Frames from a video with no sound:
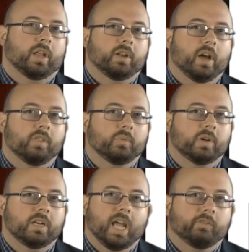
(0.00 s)
another
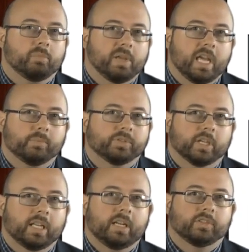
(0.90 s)
would never be able
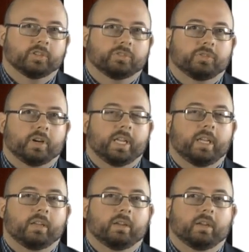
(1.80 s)
to lead us astray?
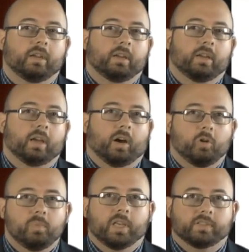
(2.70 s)
I
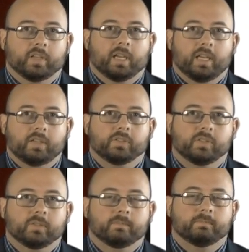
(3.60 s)
hope that's the case.